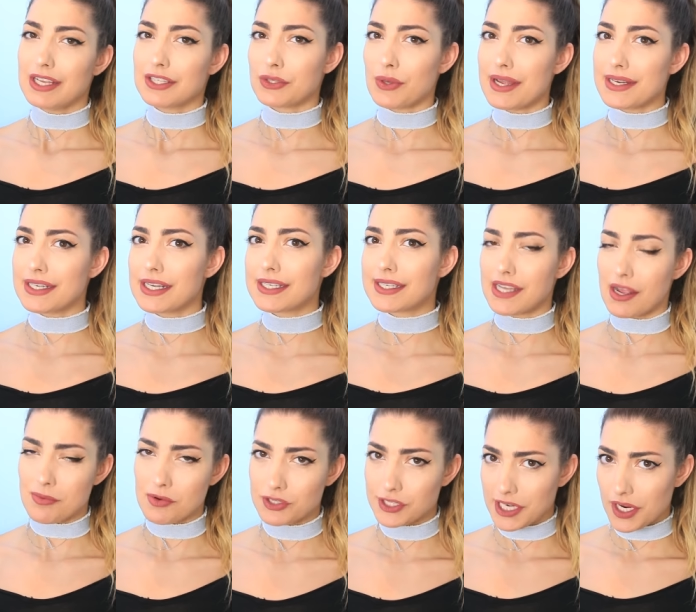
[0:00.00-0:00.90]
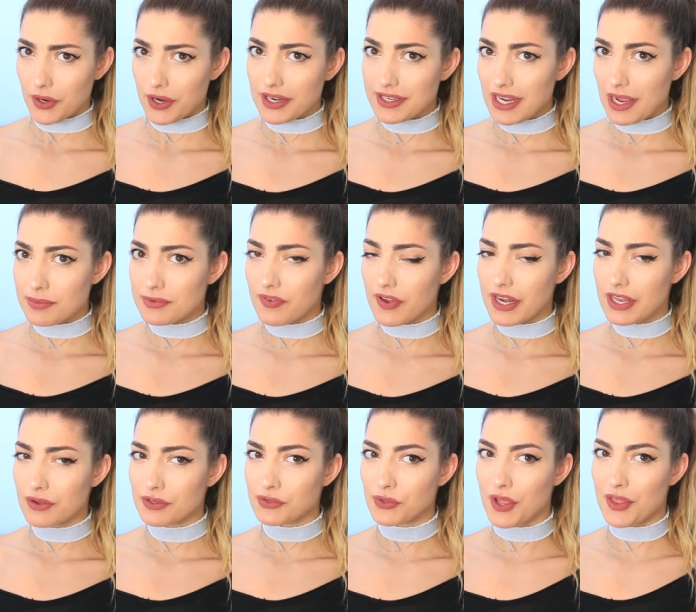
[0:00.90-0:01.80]
So I did a summer stereotypes
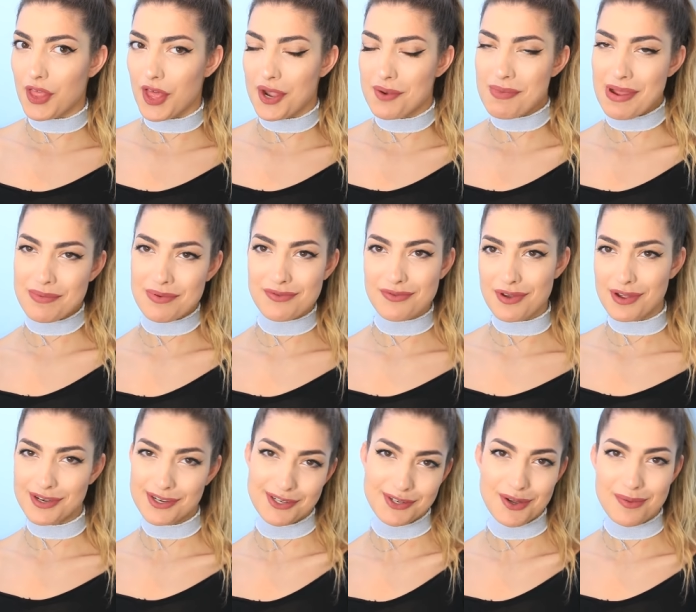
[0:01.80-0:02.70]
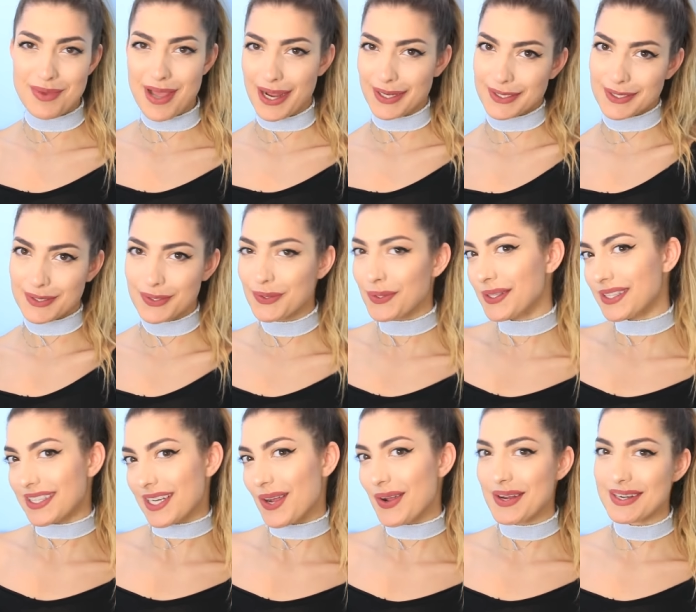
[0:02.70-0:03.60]
video, so I thought it might be fun to do a back to school
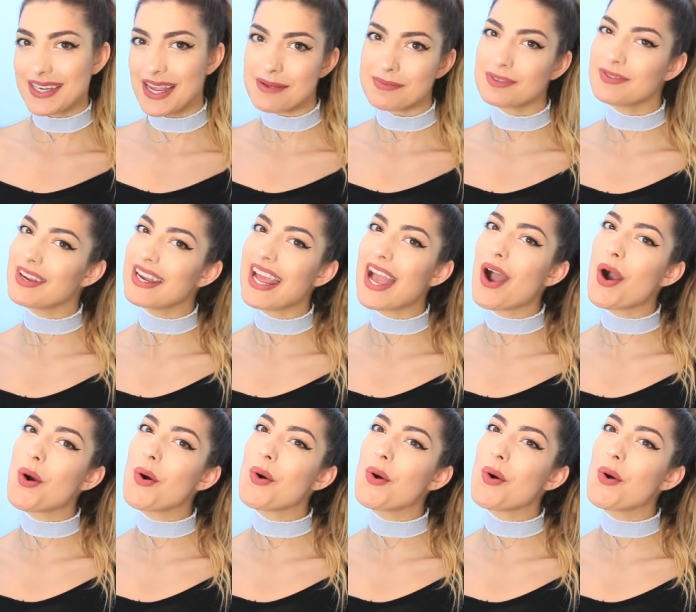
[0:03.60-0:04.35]
stereotypes video.